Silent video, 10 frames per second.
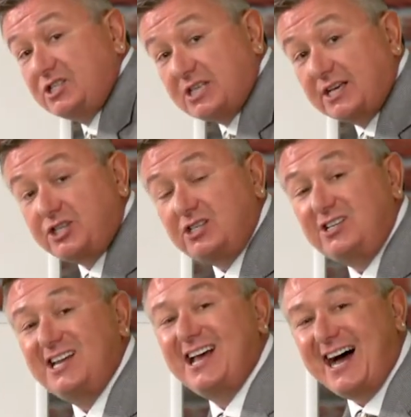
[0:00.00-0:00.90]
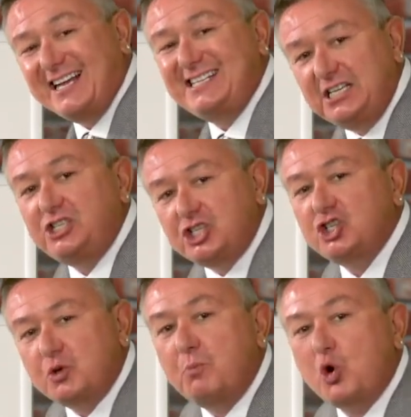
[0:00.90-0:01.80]
session. I teach you
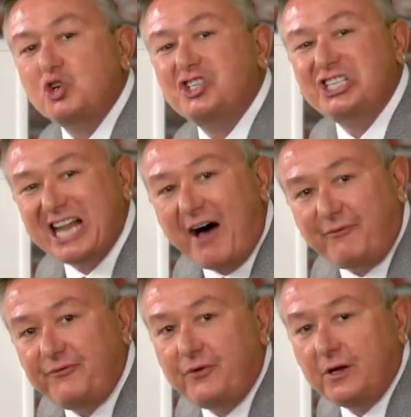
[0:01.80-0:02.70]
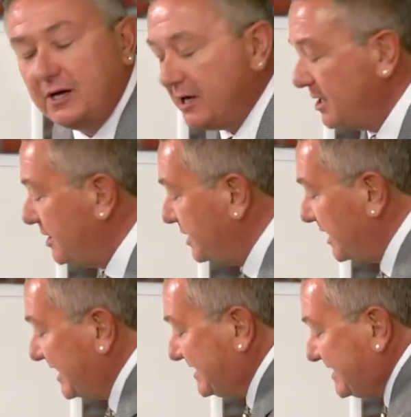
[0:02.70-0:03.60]
some more stuff. Then
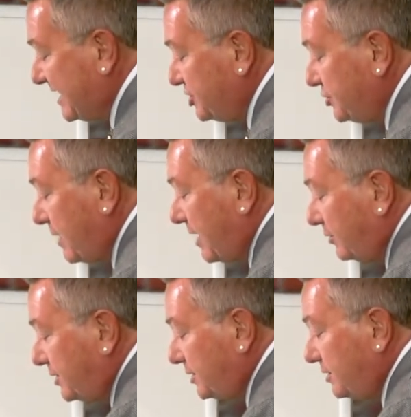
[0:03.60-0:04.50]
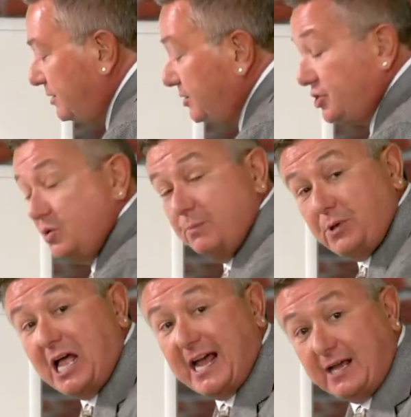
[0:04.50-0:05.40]
I send you out to
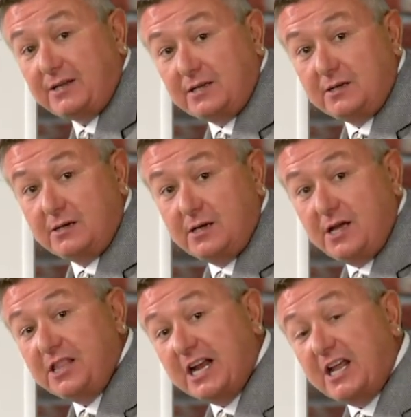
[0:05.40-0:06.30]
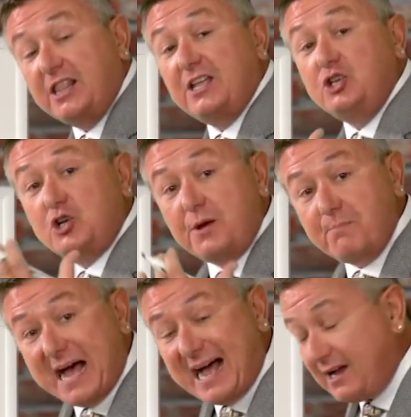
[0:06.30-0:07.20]
apply it. Then you come
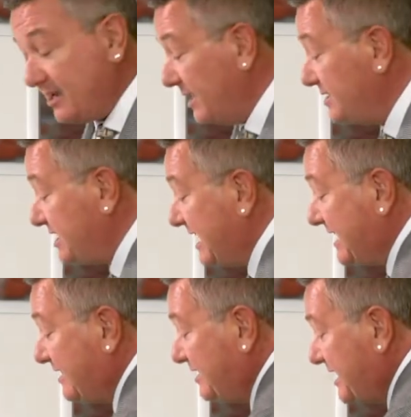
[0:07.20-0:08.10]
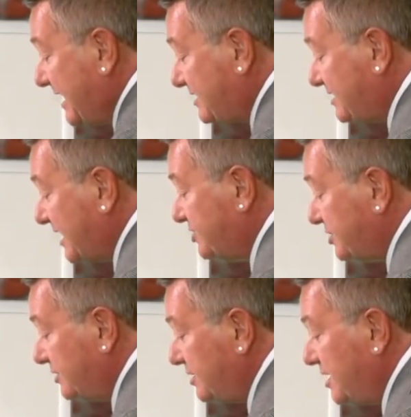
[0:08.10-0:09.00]
back and take in the next
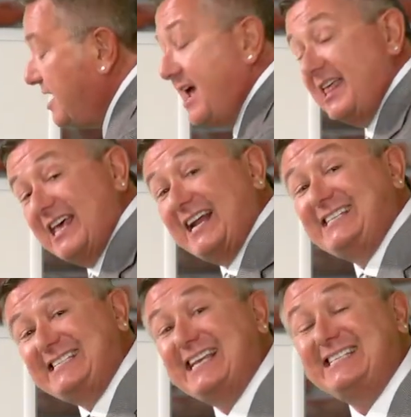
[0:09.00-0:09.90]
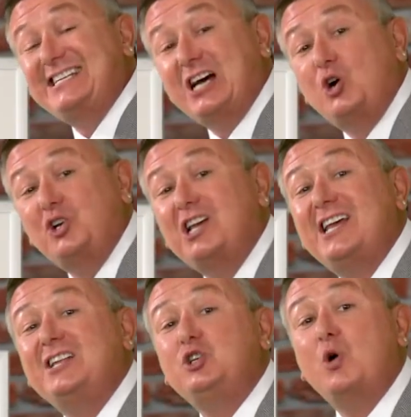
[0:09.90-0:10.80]
session. And then I send you out
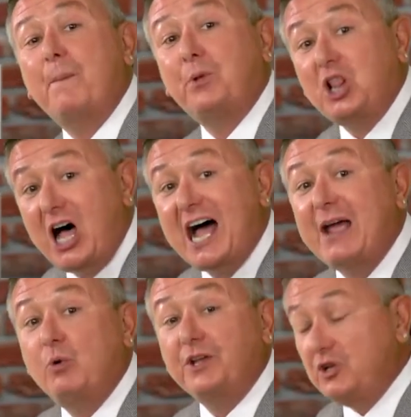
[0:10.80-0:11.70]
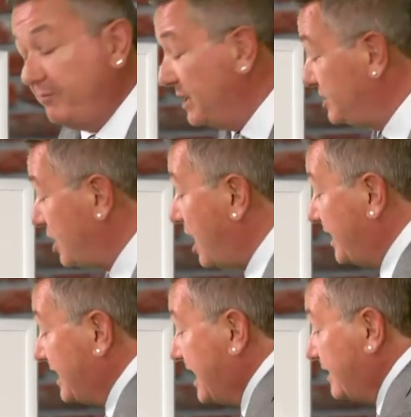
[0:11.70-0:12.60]
to apply what you've been taught
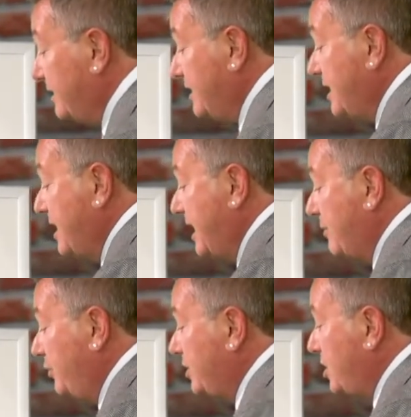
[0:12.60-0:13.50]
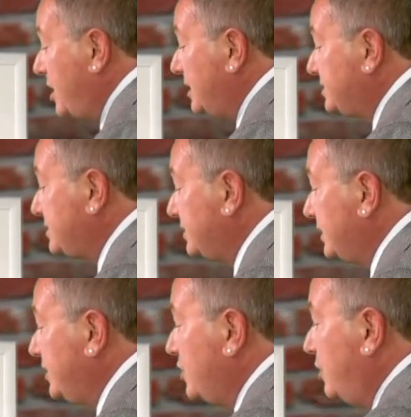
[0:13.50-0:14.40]
again. And we're
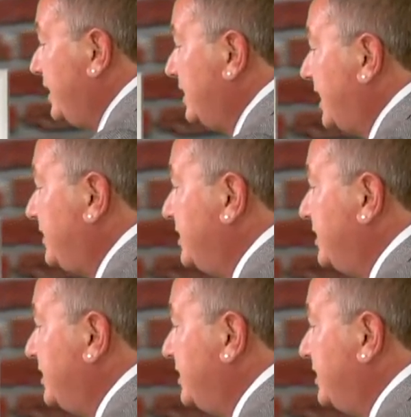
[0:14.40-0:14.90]
constantly going like